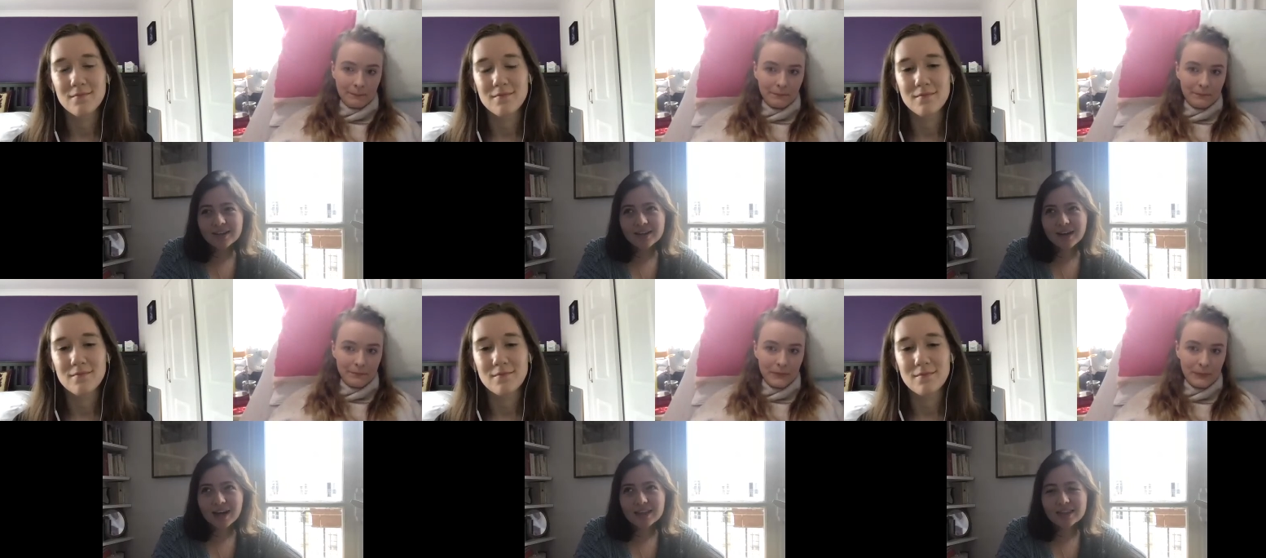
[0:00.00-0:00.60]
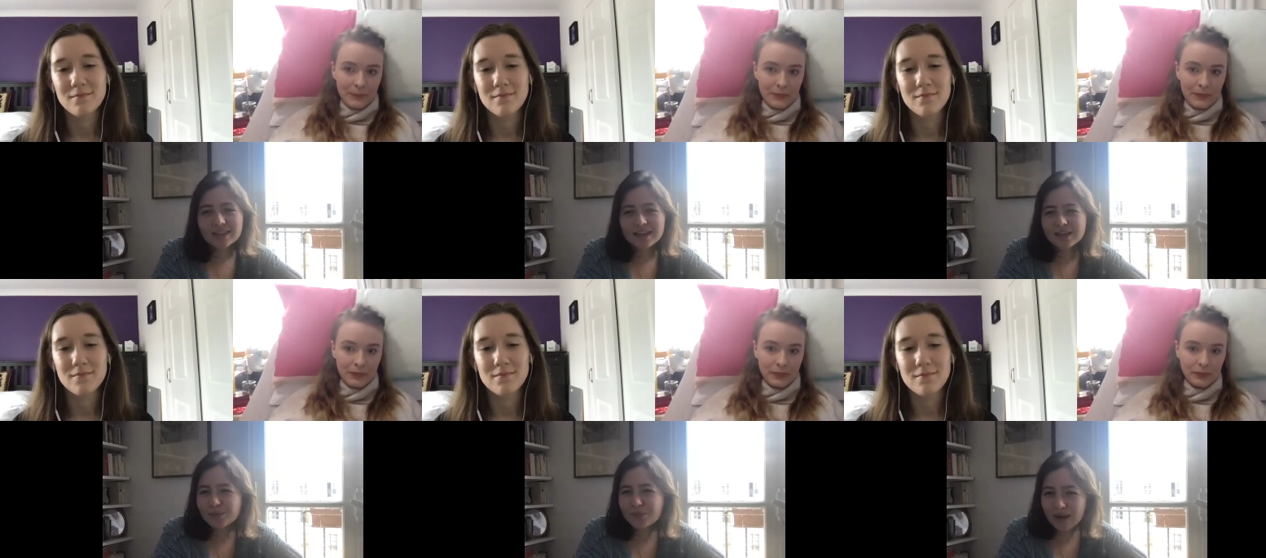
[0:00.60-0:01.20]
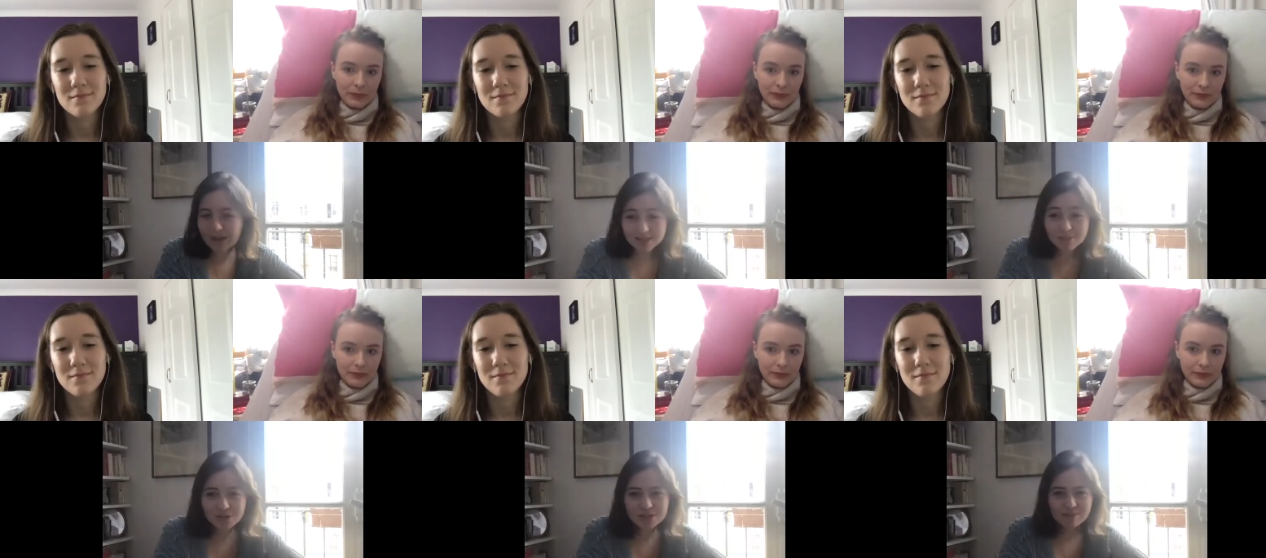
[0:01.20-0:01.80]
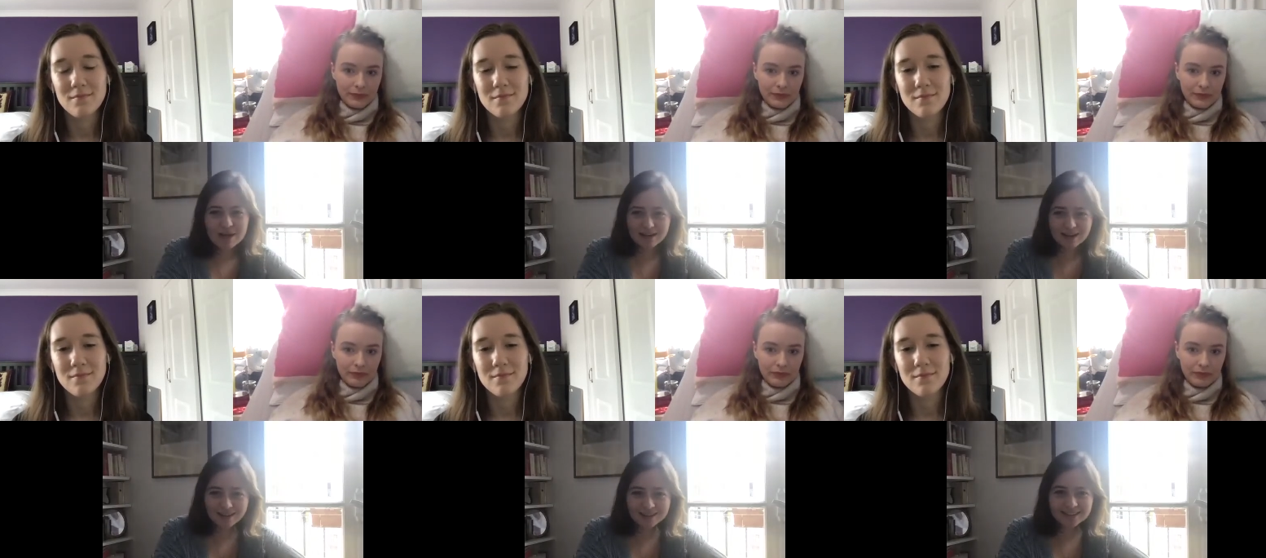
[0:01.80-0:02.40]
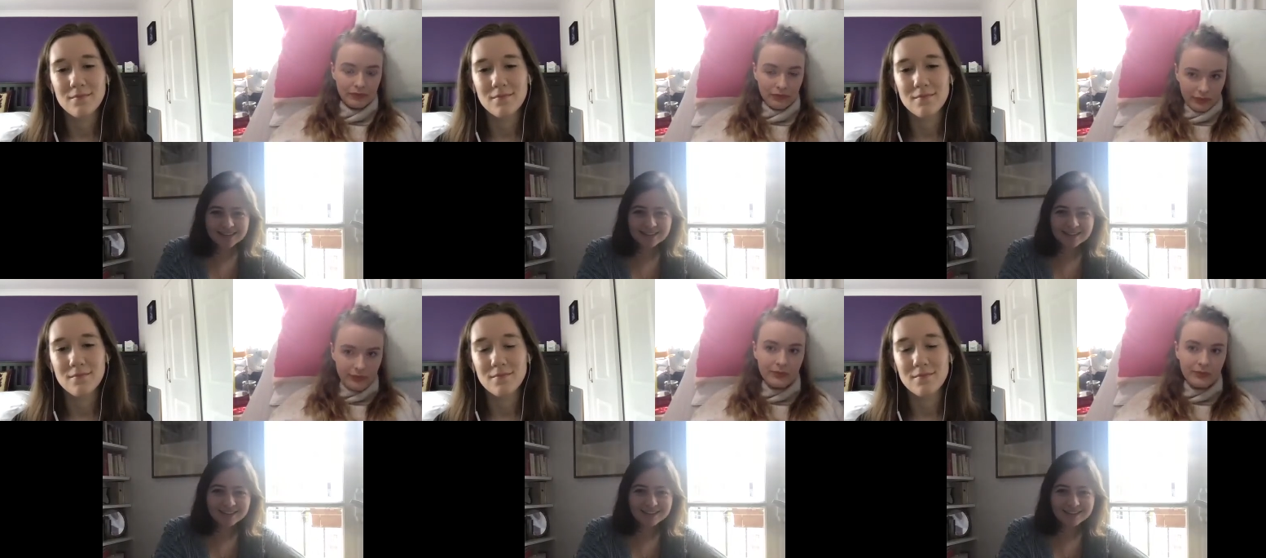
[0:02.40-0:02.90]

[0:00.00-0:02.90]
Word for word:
Speaker 1: I in a way, as much as it made it harder,